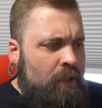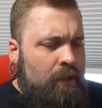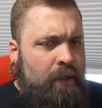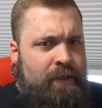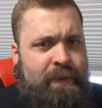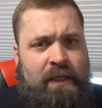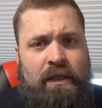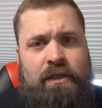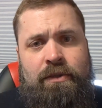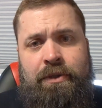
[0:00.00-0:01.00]
to make a
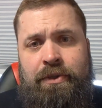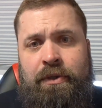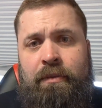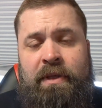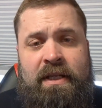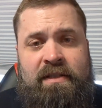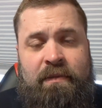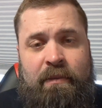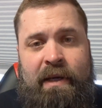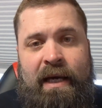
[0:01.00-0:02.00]
long story short, because of
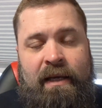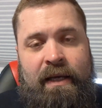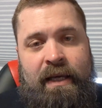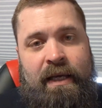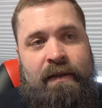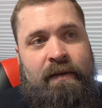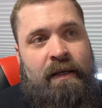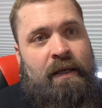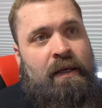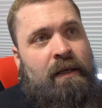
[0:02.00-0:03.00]
my back, I can't
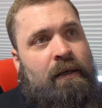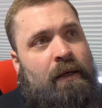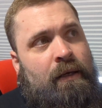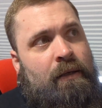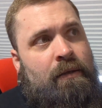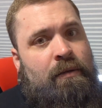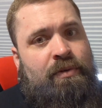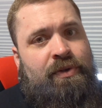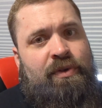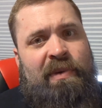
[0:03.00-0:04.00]

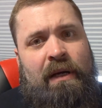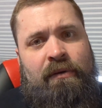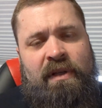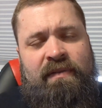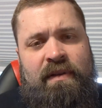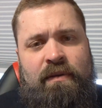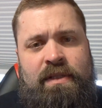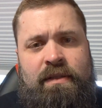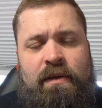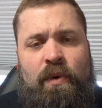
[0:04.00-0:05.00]
pursue
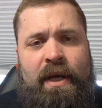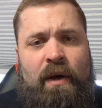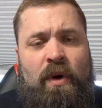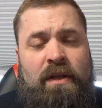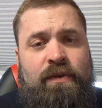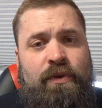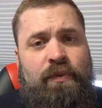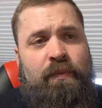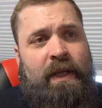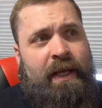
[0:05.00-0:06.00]
powerlifting the way I want
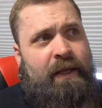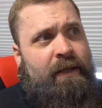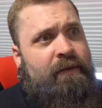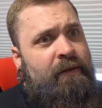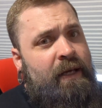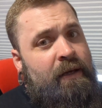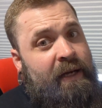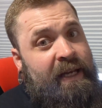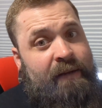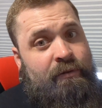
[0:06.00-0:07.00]
to, and
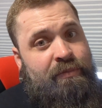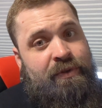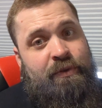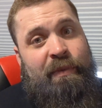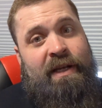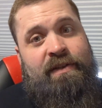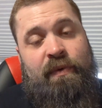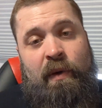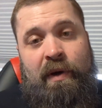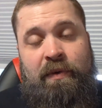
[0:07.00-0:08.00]
I can't even pursue bench the
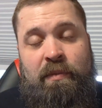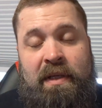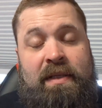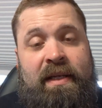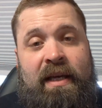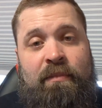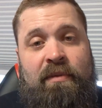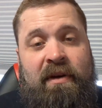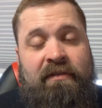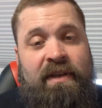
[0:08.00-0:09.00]
way I want to because I can't
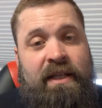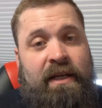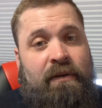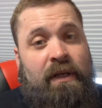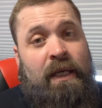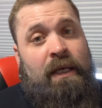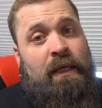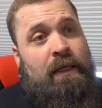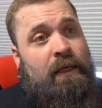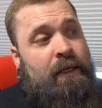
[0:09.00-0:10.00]
put my feet down
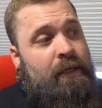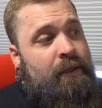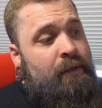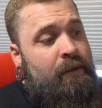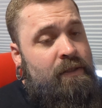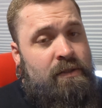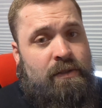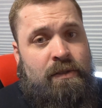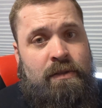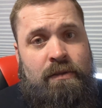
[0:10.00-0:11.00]
because
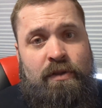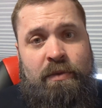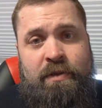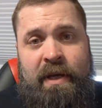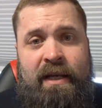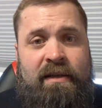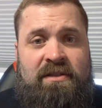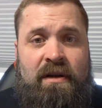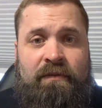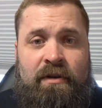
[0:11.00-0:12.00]
there's too much pain and
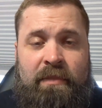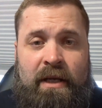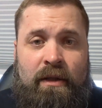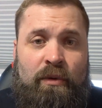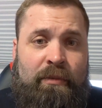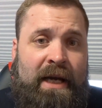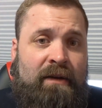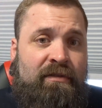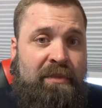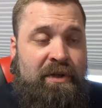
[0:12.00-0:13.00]
discomfort in my lower
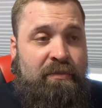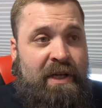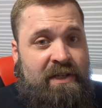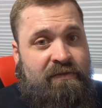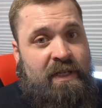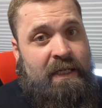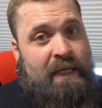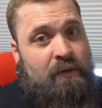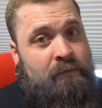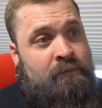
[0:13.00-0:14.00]
back for me to bench feet
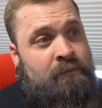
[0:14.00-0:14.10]
down.